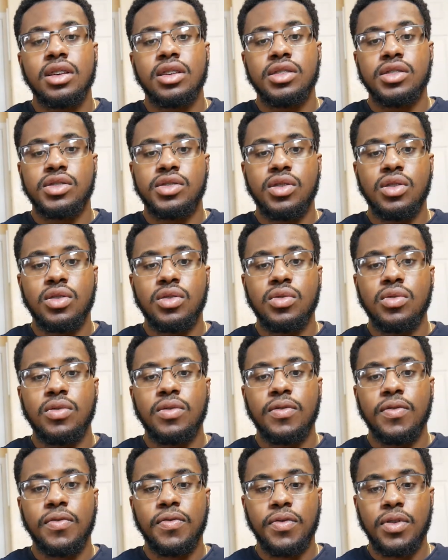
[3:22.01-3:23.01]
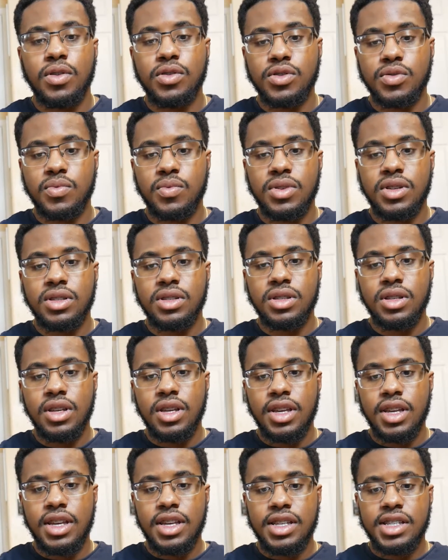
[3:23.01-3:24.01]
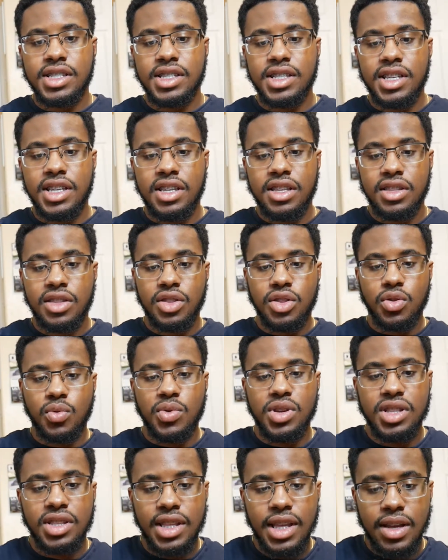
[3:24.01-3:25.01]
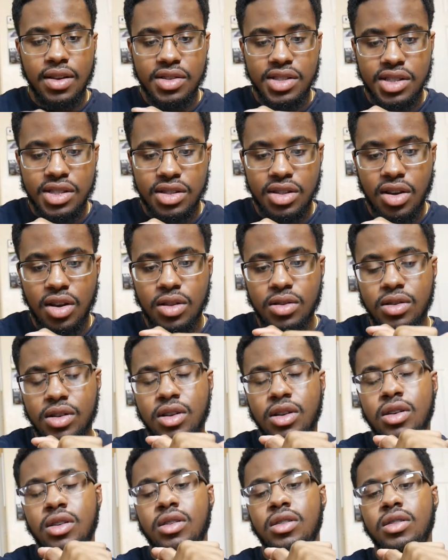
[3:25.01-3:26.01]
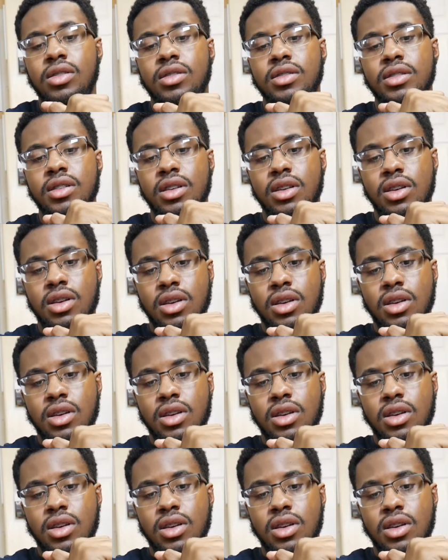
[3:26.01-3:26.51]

So first one is the $3,000 card